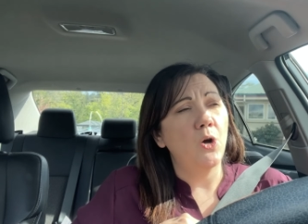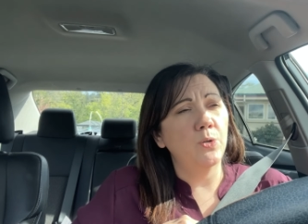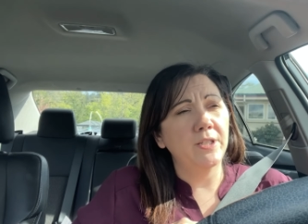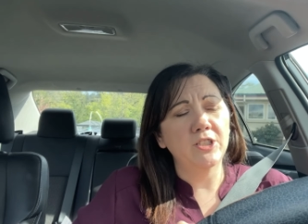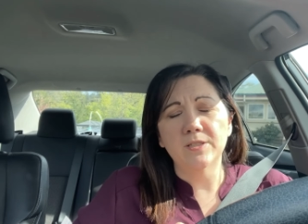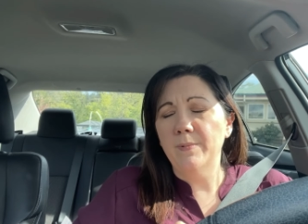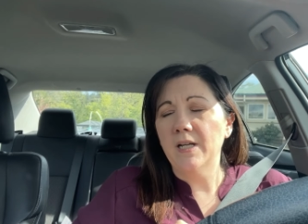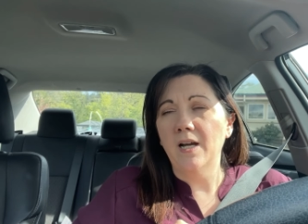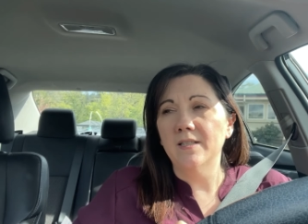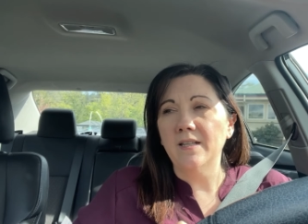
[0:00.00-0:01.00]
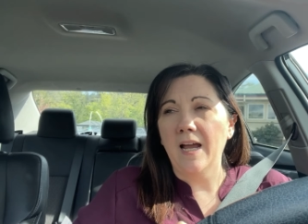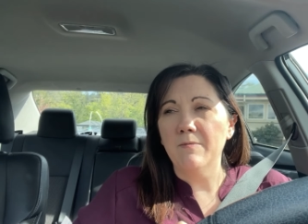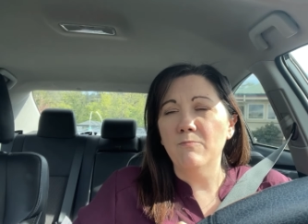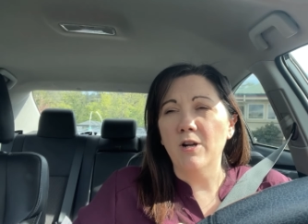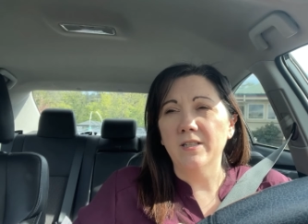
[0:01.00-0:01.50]
only just because I
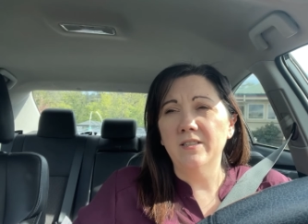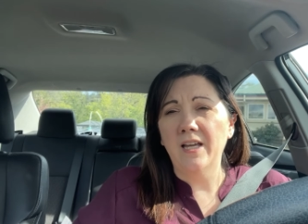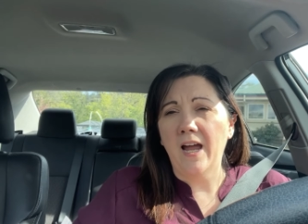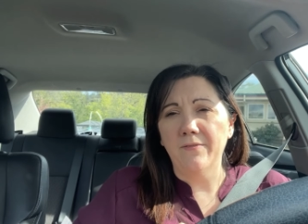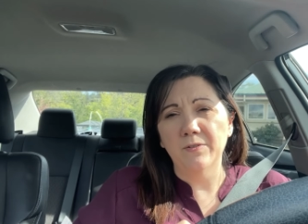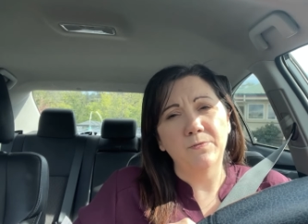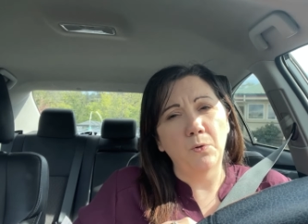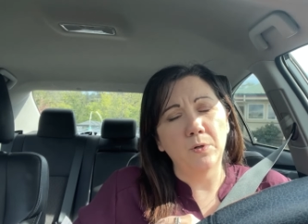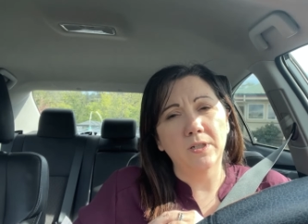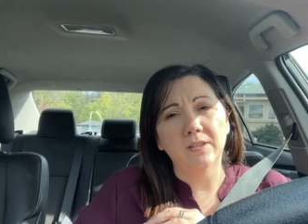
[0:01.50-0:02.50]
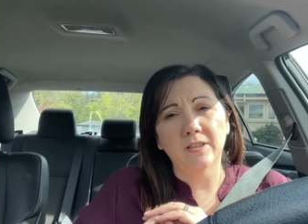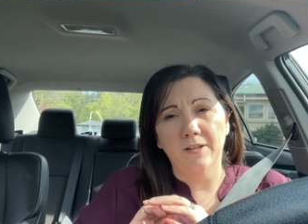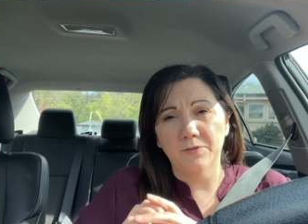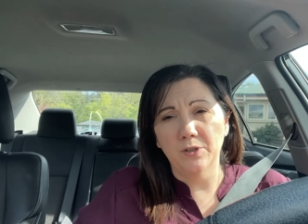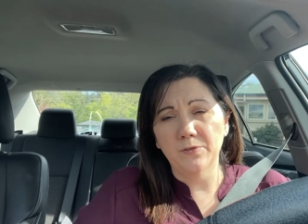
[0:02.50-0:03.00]
wanted to have it for
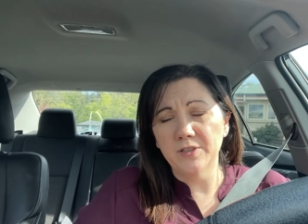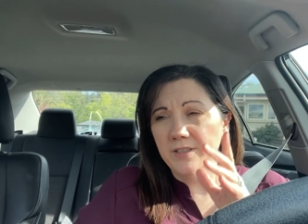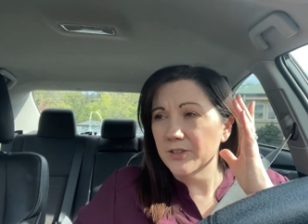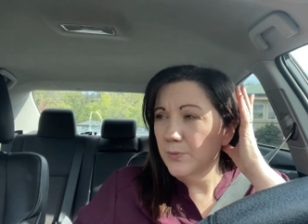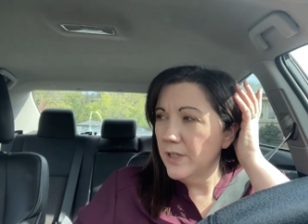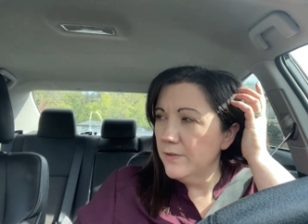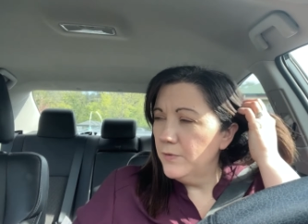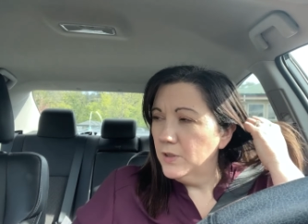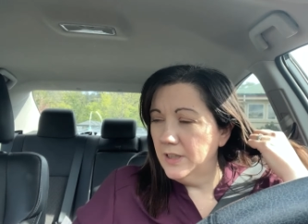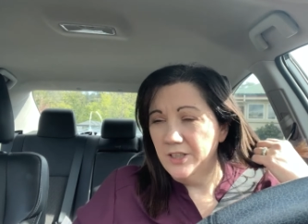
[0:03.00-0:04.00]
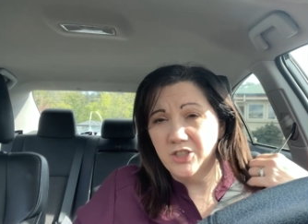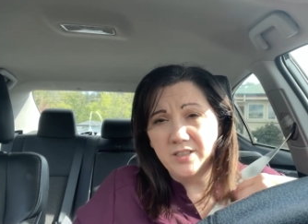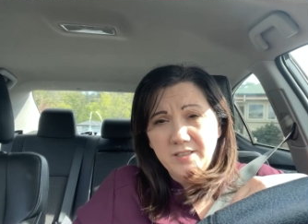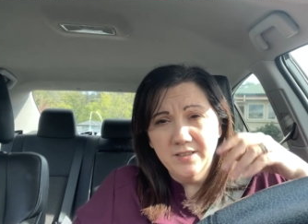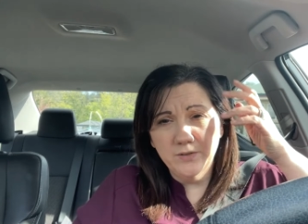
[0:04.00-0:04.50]
leftovers this week for
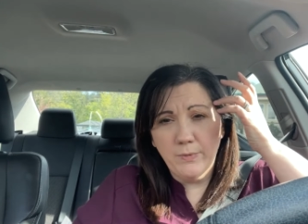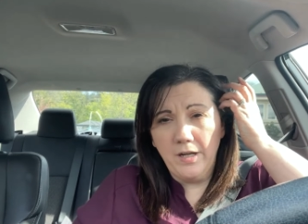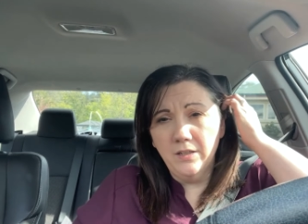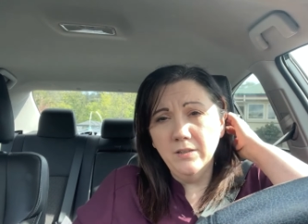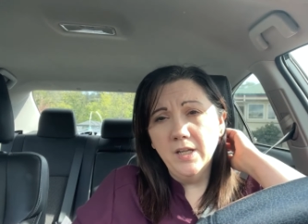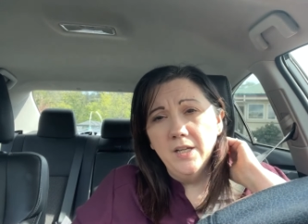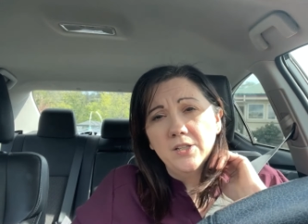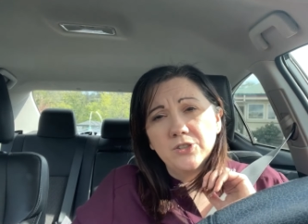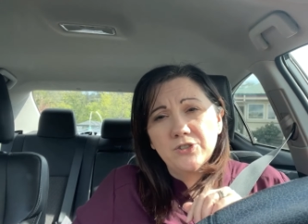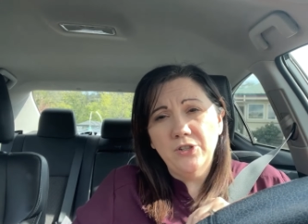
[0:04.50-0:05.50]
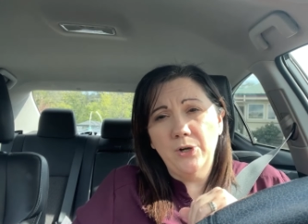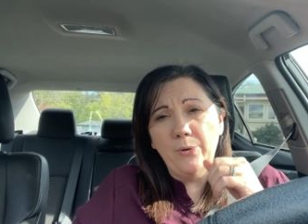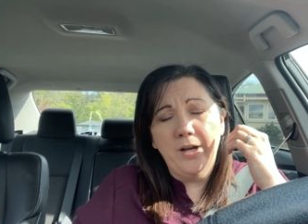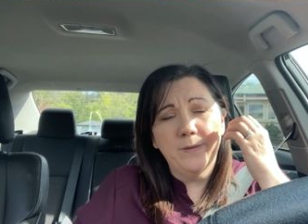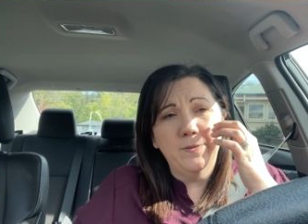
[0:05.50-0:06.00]
lunches as well.
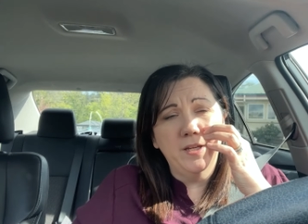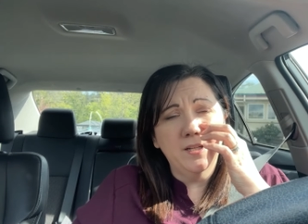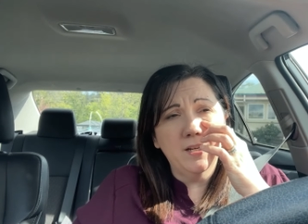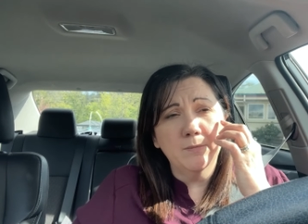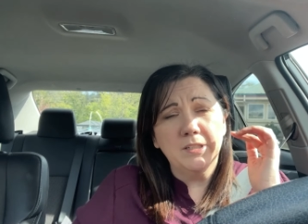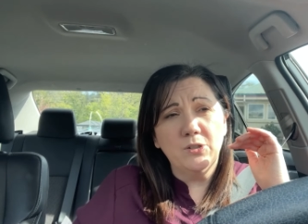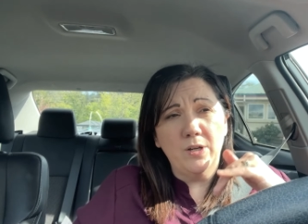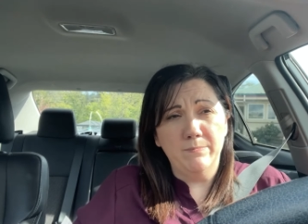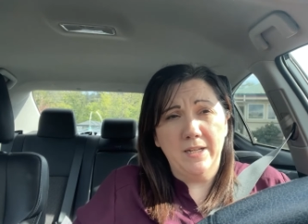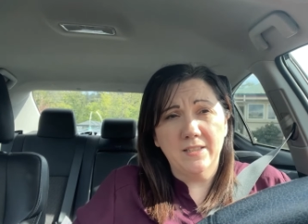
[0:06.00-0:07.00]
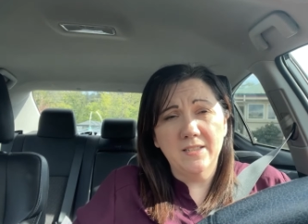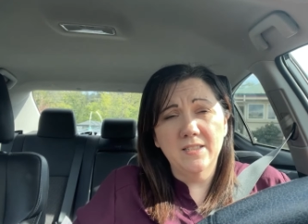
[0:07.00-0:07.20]
So I think I'm gonna go ahead and make that